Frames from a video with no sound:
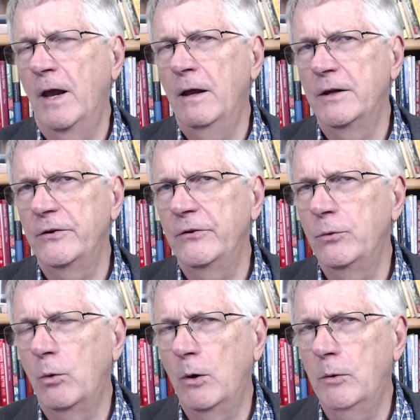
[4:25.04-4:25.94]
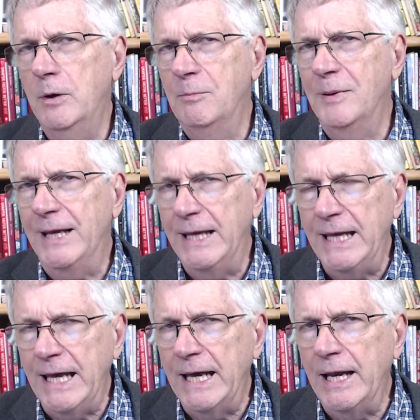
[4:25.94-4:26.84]
This is where we
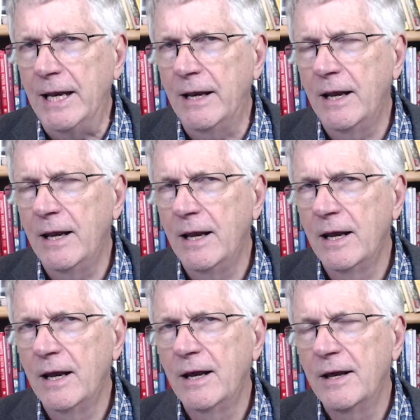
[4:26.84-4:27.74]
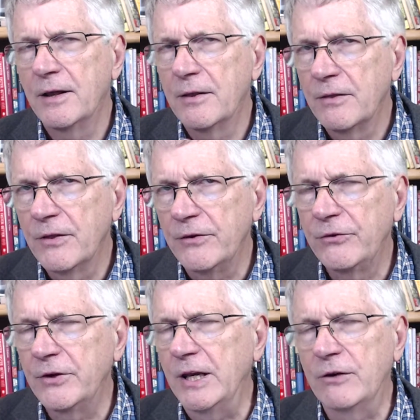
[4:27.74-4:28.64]
begin
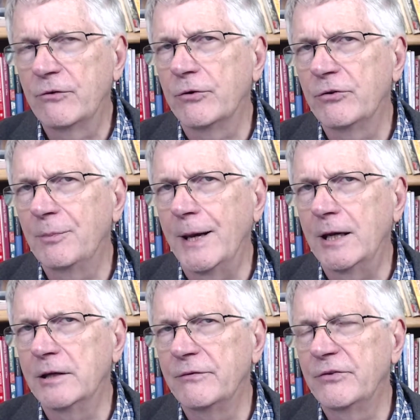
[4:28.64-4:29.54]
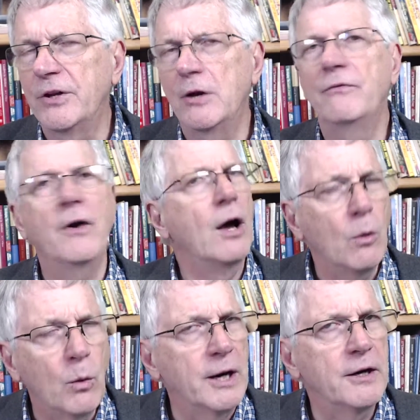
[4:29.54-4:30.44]
this introspective
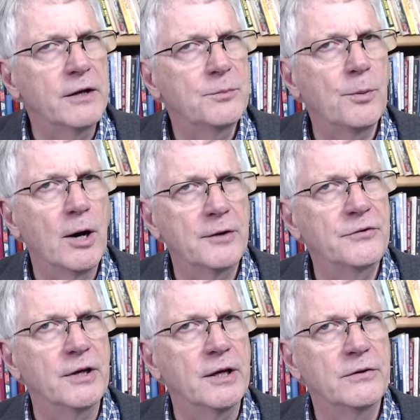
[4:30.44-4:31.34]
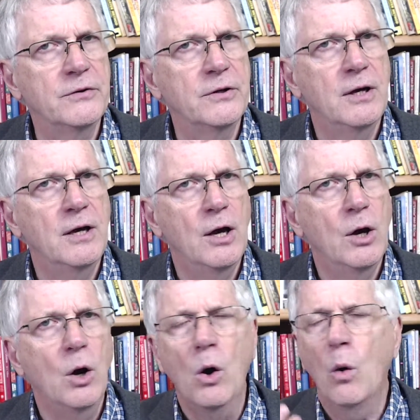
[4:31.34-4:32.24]
self-awareness process.
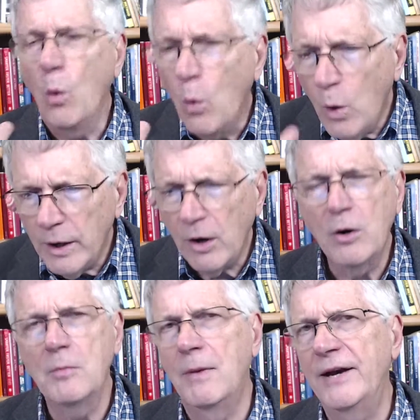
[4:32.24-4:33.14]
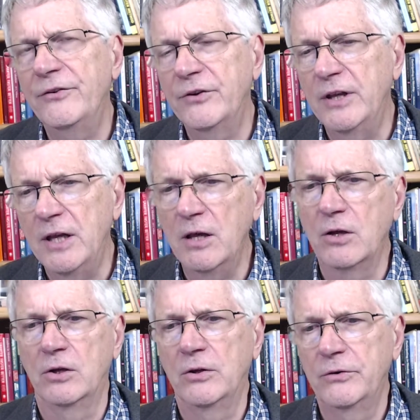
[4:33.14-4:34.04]
What are my
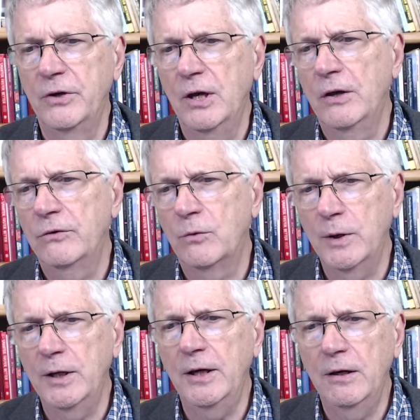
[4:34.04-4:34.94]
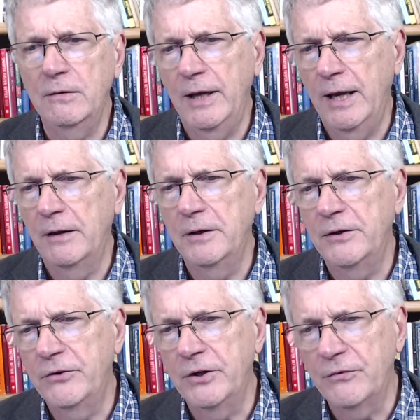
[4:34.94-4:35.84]
skills? So we're going to go down
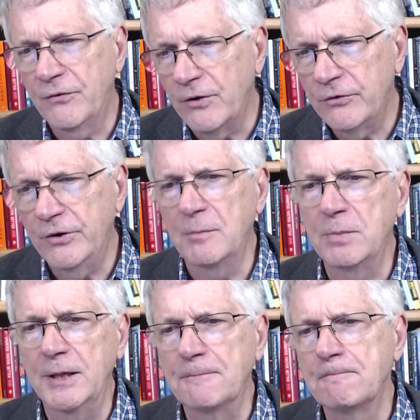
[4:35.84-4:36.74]
this first template